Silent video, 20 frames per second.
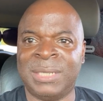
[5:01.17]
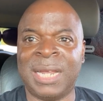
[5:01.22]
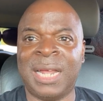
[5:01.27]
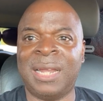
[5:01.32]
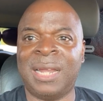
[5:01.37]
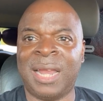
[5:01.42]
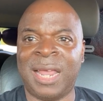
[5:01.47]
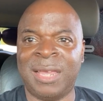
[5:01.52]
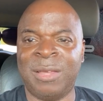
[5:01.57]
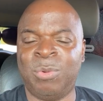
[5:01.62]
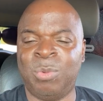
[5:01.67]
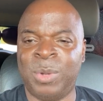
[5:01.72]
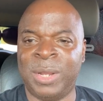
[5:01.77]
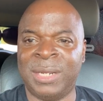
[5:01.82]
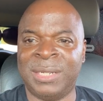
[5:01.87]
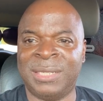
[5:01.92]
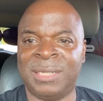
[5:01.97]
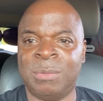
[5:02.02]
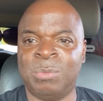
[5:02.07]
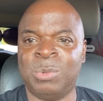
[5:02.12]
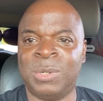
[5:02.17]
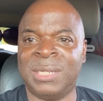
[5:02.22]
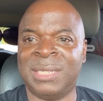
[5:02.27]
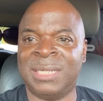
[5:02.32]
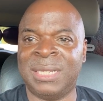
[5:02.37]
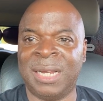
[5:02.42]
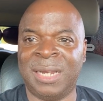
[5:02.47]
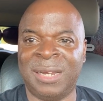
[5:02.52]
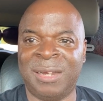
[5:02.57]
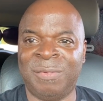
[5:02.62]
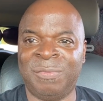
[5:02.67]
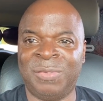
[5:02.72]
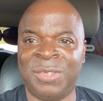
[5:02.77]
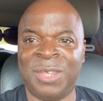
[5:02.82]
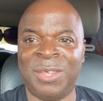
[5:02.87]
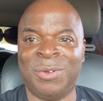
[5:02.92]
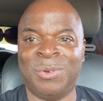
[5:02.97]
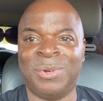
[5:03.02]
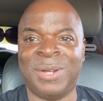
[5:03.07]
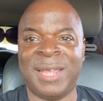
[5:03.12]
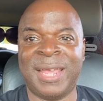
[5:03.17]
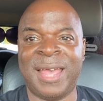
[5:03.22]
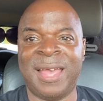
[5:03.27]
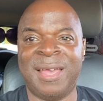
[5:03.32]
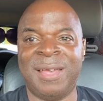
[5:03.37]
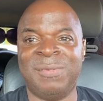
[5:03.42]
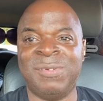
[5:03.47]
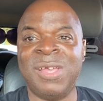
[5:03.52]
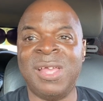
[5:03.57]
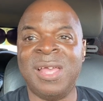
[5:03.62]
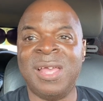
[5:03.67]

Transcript: i like when someone's selling a vehicle they have